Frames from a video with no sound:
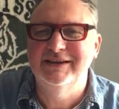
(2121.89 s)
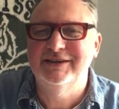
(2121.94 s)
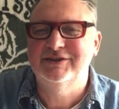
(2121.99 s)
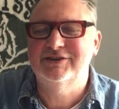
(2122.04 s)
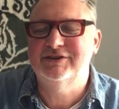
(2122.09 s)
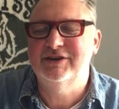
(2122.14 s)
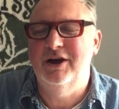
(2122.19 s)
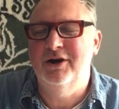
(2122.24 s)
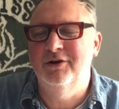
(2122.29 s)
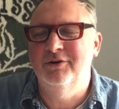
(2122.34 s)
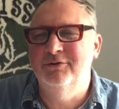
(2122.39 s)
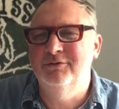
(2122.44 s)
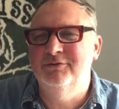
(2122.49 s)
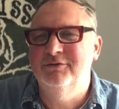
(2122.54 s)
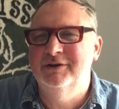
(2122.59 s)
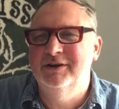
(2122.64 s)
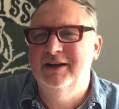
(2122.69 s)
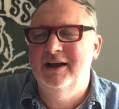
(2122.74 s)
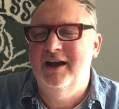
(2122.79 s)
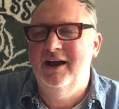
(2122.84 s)

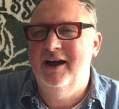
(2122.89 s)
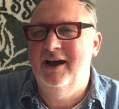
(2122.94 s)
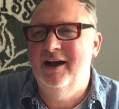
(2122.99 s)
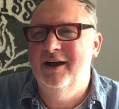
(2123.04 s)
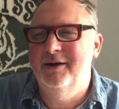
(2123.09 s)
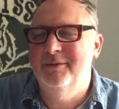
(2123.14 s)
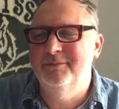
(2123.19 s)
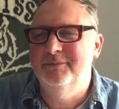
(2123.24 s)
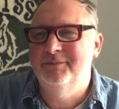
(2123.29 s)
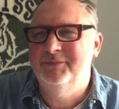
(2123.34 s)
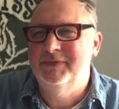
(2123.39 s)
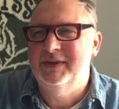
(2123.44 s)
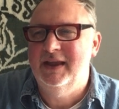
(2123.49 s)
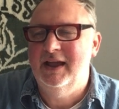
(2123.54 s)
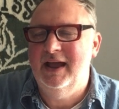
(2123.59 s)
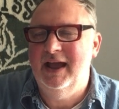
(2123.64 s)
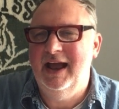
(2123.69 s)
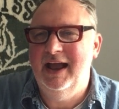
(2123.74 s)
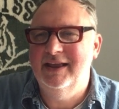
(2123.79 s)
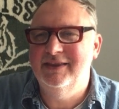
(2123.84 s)
So um,
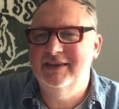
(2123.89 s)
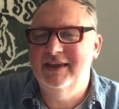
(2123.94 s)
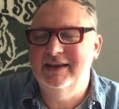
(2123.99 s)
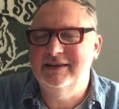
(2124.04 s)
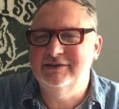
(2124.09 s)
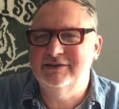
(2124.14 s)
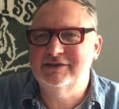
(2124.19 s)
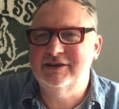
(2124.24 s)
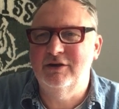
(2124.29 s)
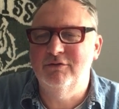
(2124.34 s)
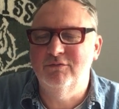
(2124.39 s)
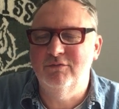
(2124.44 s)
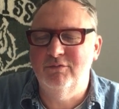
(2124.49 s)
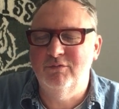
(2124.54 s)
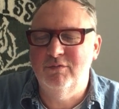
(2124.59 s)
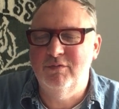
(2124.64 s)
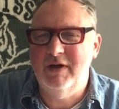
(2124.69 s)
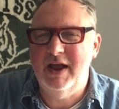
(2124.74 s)
and then, so